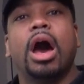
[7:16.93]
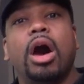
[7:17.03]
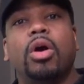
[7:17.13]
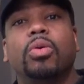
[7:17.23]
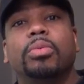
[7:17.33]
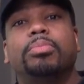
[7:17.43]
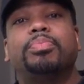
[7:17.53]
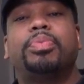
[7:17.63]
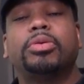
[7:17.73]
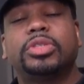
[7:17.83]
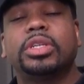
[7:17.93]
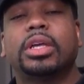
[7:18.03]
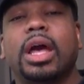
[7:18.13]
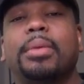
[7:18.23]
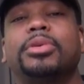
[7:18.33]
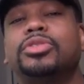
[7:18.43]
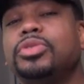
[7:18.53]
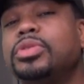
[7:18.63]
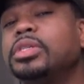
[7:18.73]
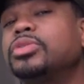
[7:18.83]
oh, post in the comments who
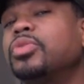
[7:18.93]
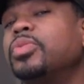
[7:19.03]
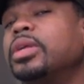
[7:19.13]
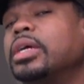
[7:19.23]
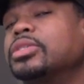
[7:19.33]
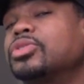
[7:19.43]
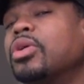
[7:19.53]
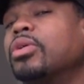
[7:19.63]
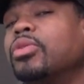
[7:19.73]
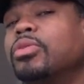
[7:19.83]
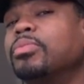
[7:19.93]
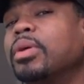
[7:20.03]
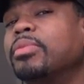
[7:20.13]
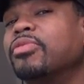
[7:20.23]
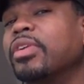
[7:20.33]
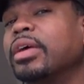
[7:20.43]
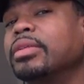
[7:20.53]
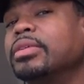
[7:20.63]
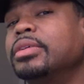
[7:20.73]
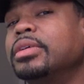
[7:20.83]
you think's gonna win out of Star Lord and Boba Fett.
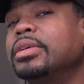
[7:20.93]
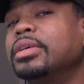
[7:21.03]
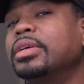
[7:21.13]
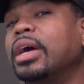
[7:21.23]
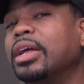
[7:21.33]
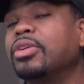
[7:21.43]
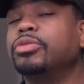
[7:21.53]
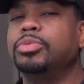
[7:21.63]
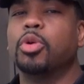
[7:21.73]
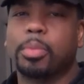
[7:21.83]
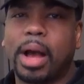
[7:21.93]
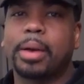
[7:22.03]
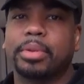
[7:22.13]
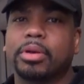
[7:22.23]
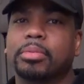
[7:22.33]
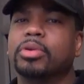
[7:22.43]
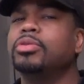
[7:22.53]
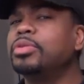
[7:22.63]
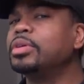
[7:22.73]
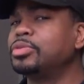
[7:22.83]
I know who's more popular, but who
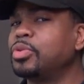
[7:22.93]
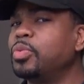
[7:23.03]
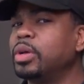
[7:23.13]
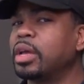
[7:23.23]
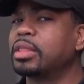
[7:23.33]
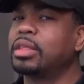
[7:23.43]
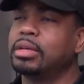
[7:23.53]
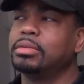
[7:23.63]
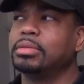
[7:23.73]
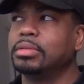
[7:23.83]
do you think's gonna win? I think,